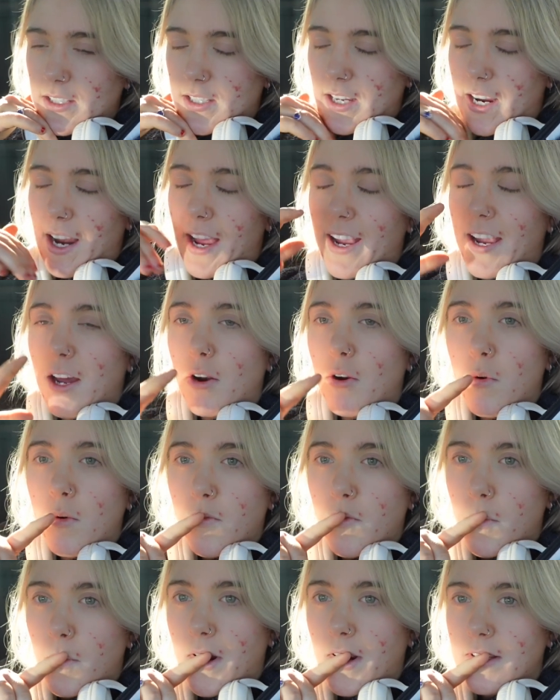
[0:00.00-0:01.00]
I got
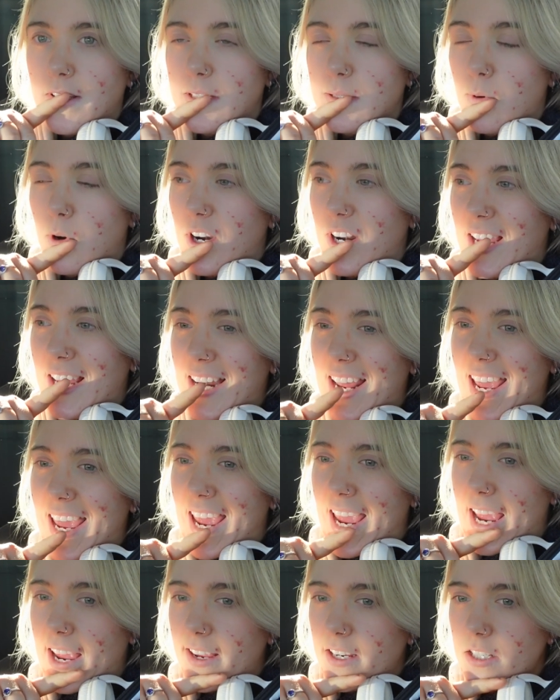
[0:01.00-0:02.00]
home from work this morning at
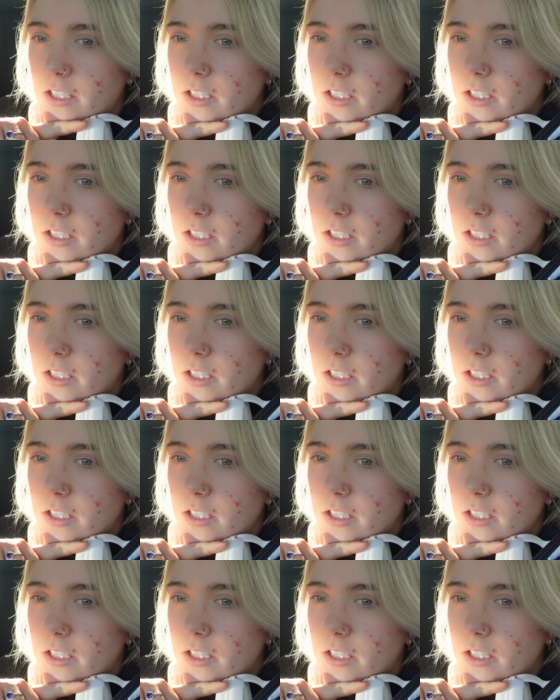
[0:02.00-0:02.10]
8